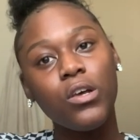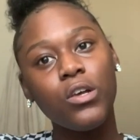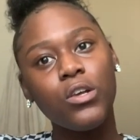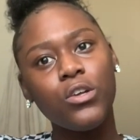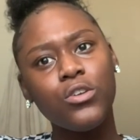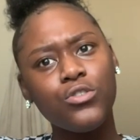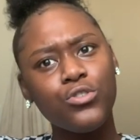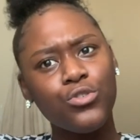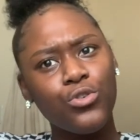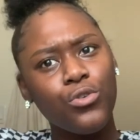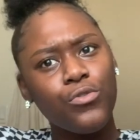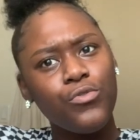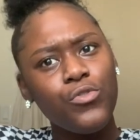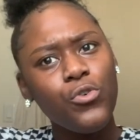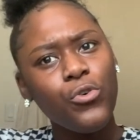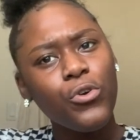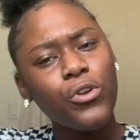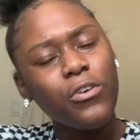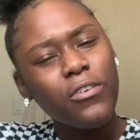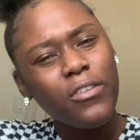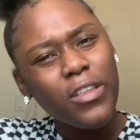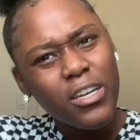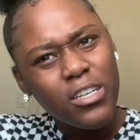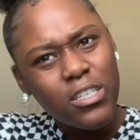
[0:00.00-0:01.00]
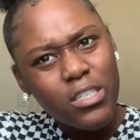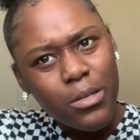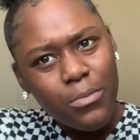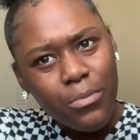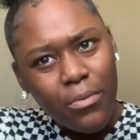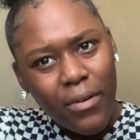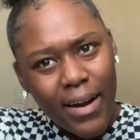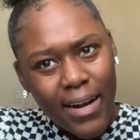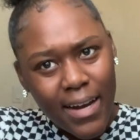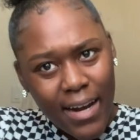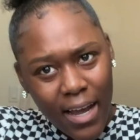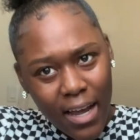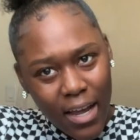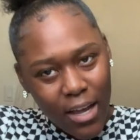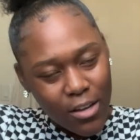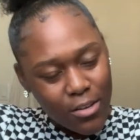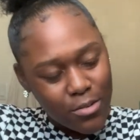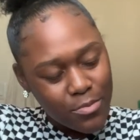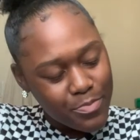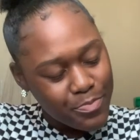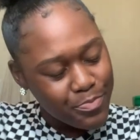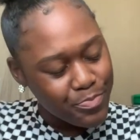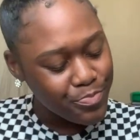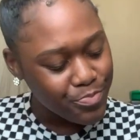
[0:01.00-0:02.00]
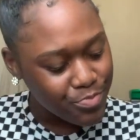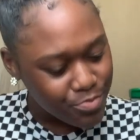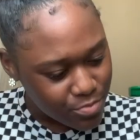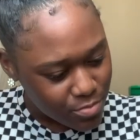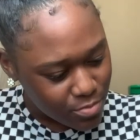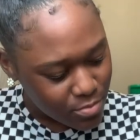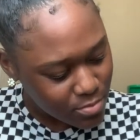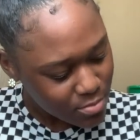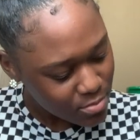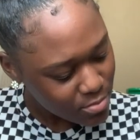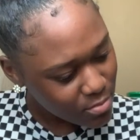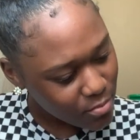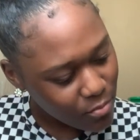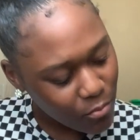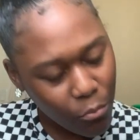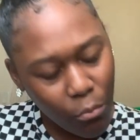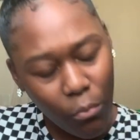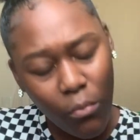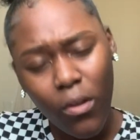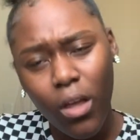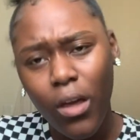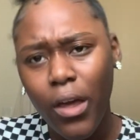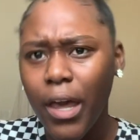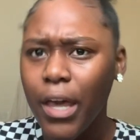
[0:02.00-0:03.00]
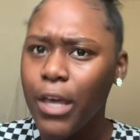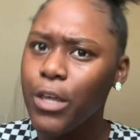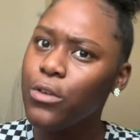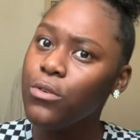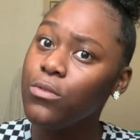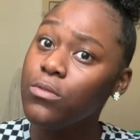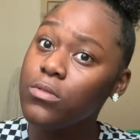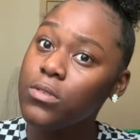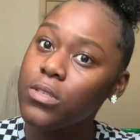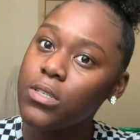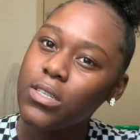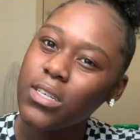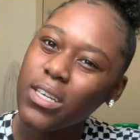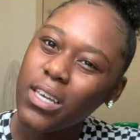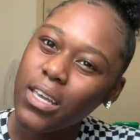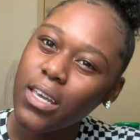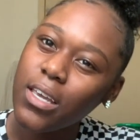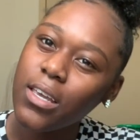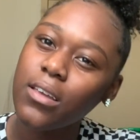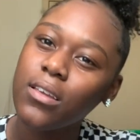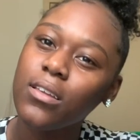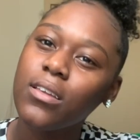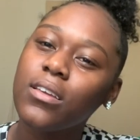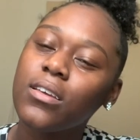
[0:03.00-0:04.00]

So if you're in a relationship right now and you see